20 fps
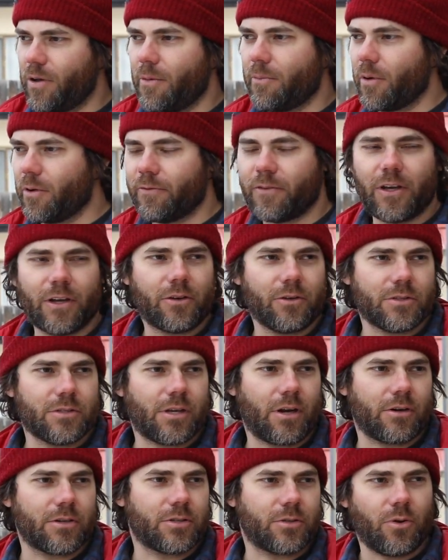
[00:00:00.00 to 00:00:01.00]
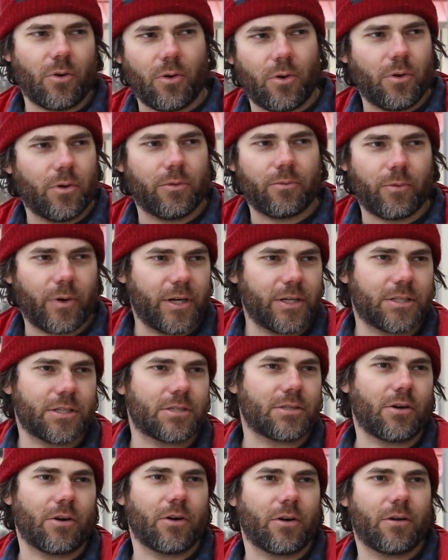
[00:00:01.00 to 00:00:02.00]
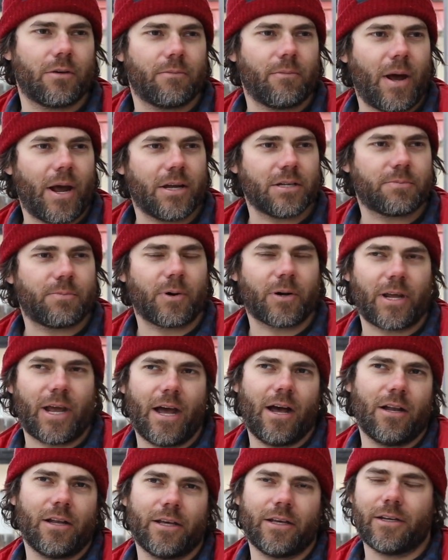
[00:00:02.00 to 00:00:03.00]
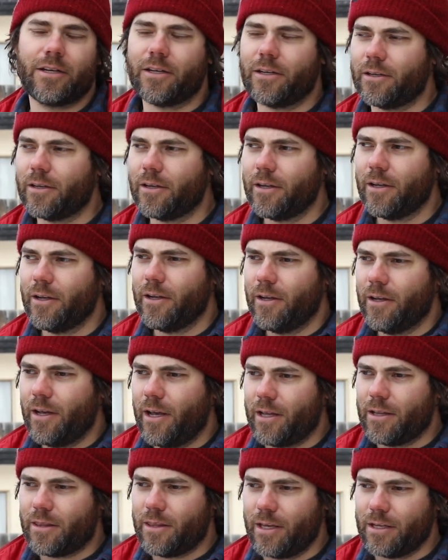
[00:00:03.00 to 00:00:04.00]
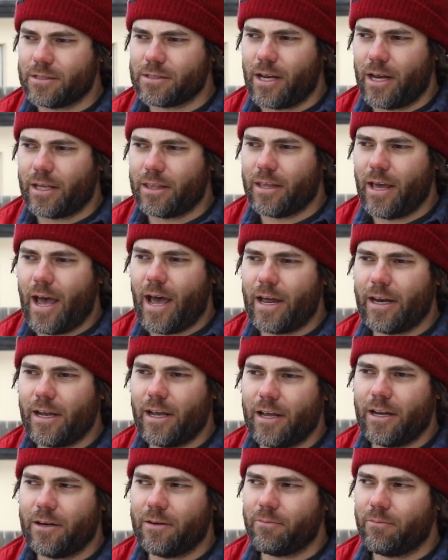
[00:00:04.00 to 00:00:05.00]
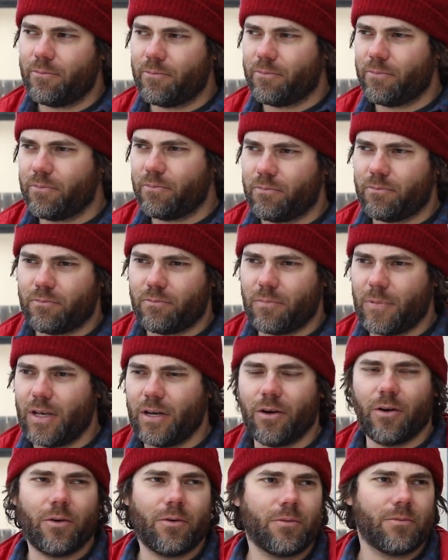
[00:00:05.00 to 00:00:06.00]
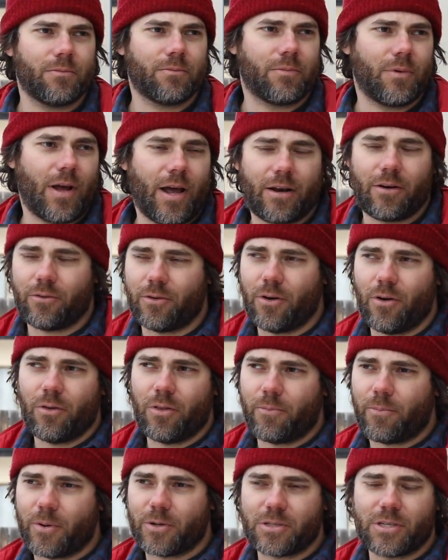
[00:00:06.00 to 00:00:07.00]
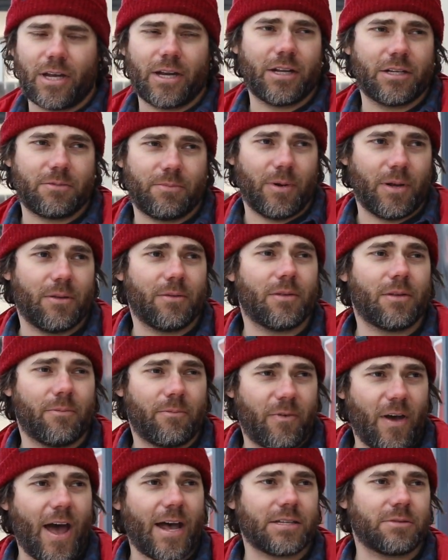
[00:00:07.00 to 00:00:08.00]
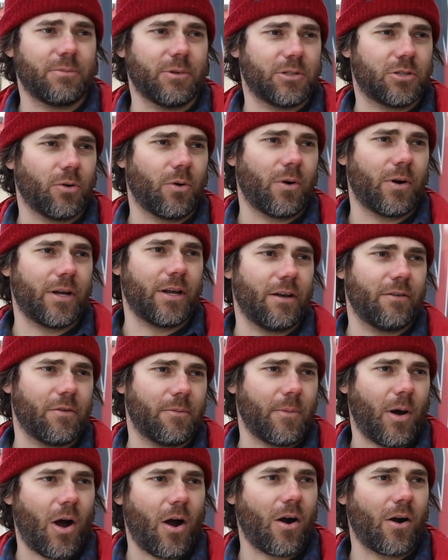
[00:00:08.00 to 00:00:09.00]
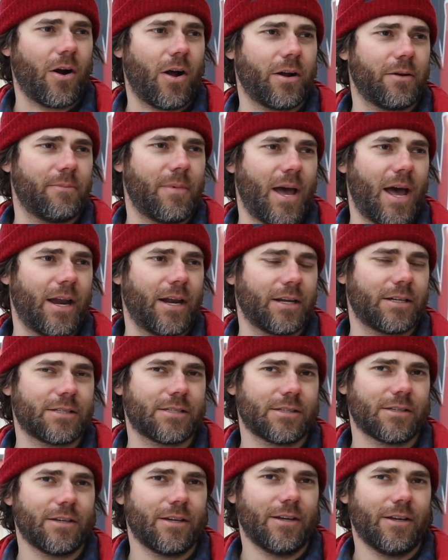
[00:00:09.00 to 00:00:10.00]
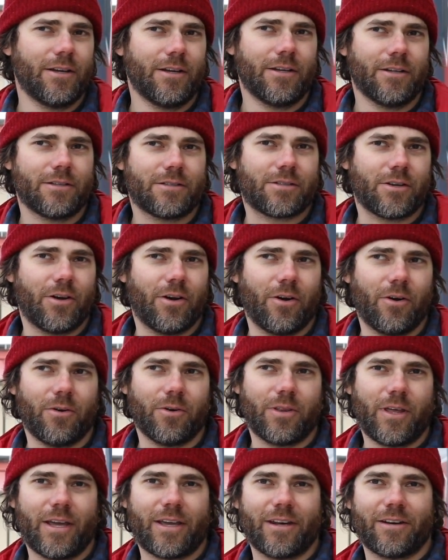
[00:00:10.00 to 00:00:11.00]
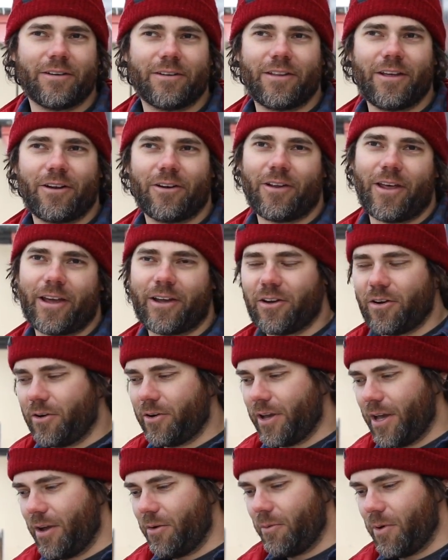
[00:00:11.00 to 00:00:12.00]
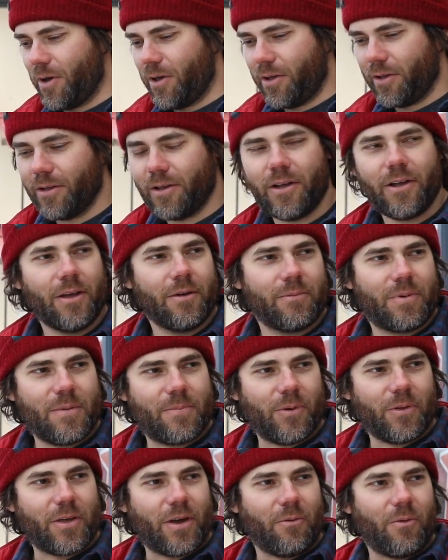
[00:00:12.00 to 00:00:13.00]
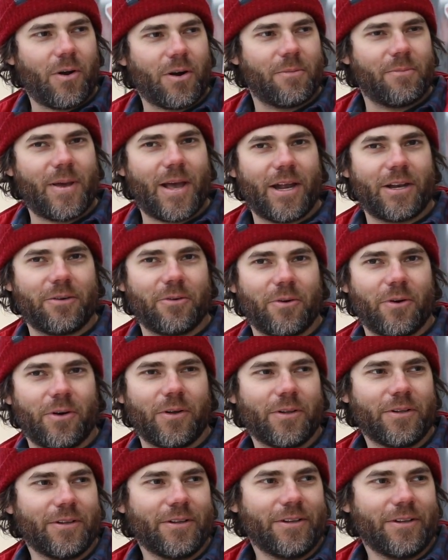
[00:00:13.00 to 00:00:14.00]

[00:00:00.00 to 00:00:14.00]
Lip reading: number of vehicles that are sold reach a certain miles per gallon and things like that. And you know, I don't know the percentage, but the vast majority of them are automatics. So they're like, okay, well, people that want a manual